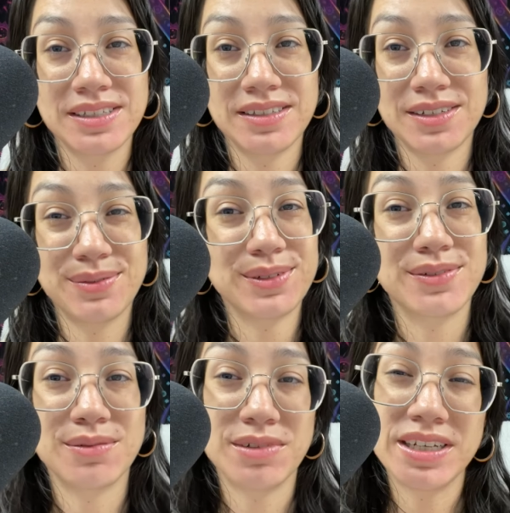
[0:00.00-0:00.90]
to suffer
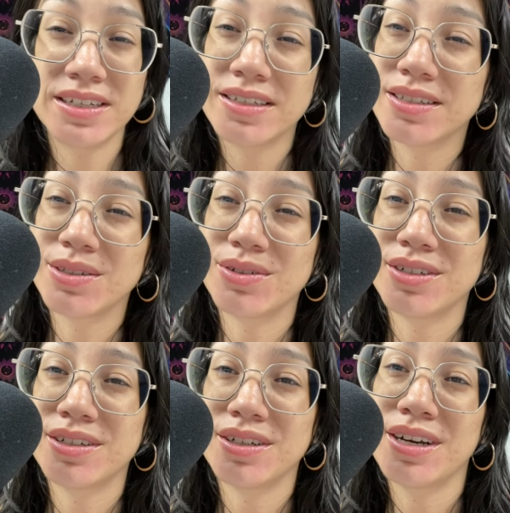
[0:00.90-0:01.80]
from eating
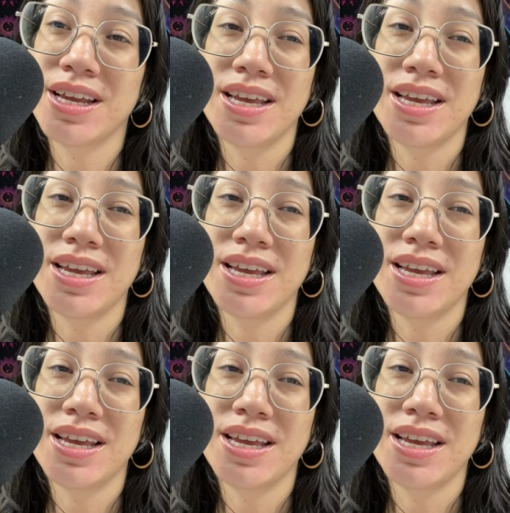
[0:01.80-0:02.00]
disorder,